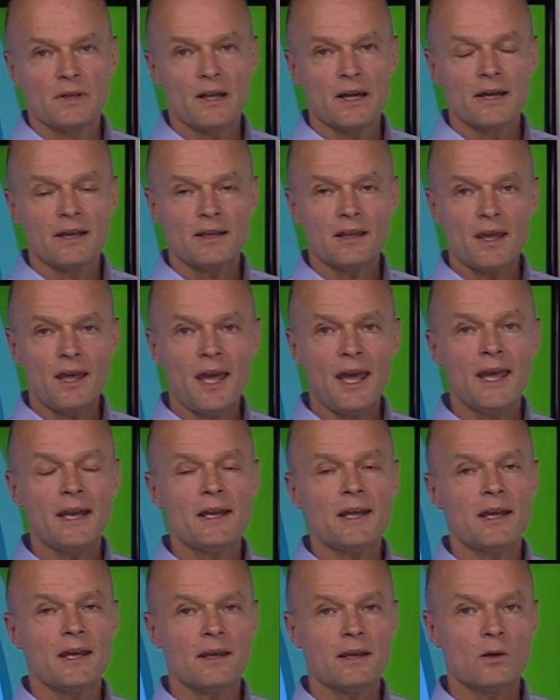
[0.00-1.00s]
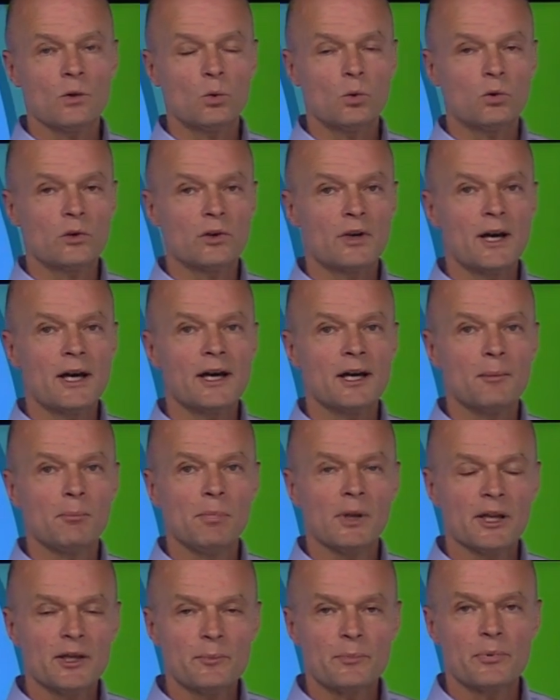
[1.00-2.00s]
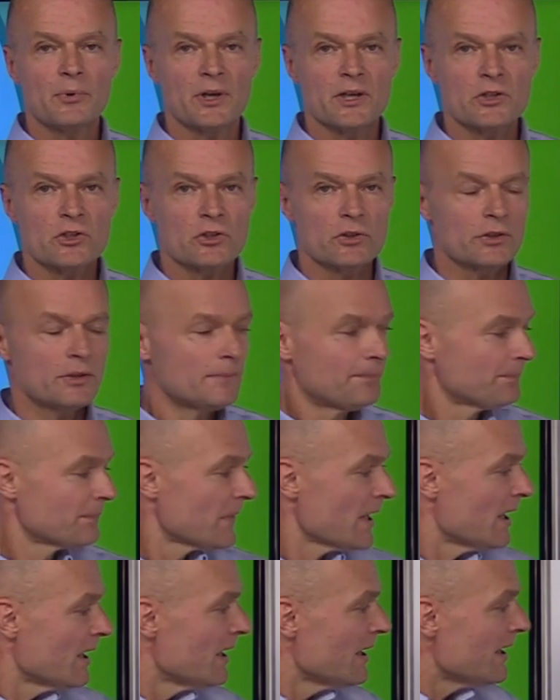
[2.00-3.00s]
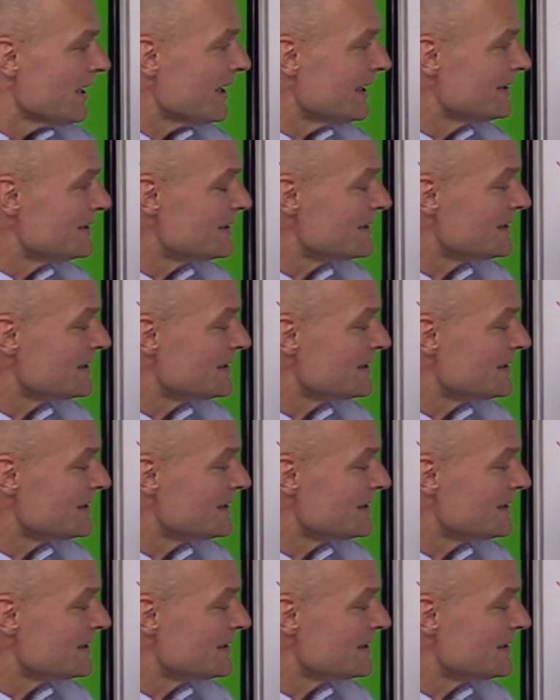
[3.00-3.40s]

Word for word: like headache or high blood pressure. In